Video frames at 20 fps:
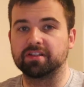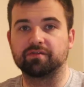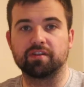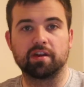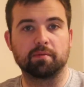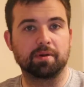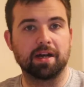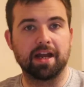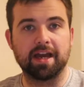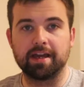If
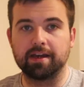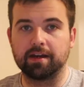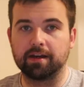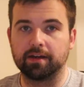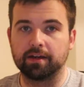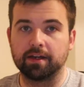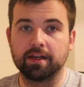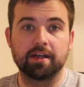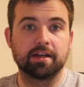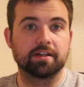they play
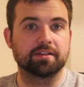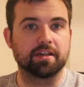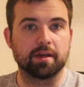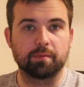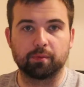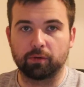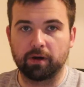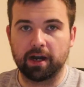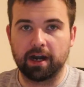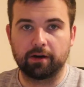a
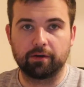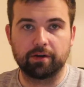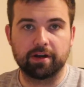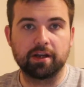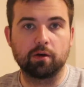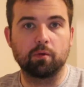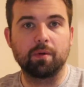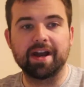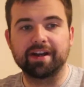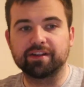
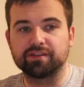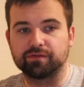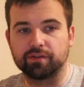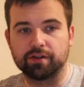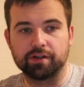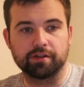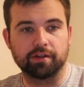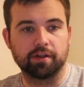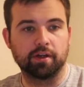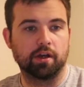Tipperary, a
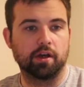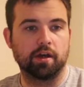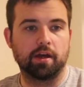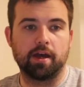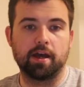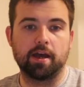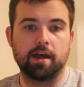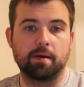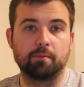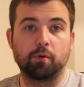Wexford,
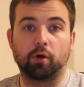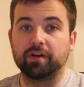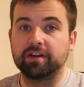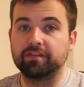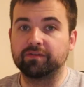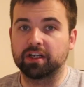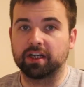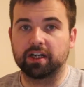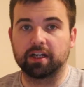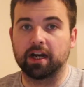or
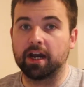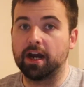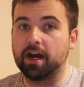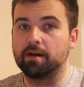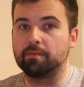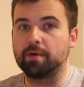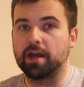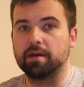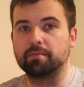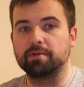even a
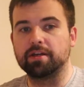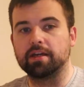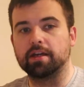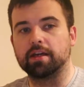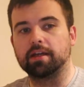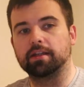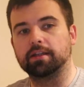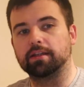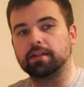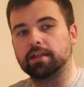Clare maybe
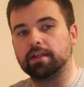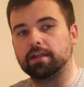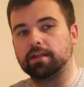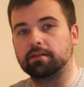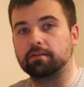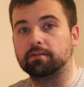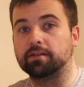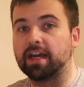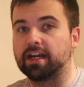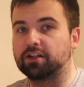in
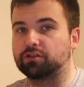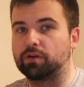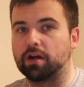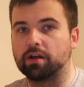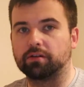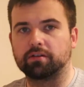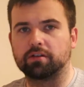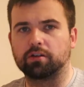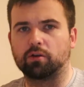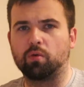the next
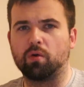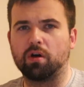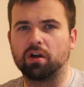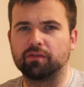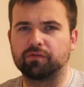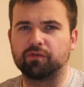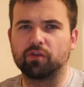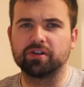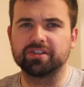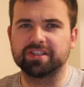round of the
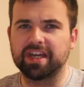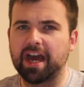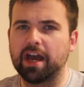qualifiers.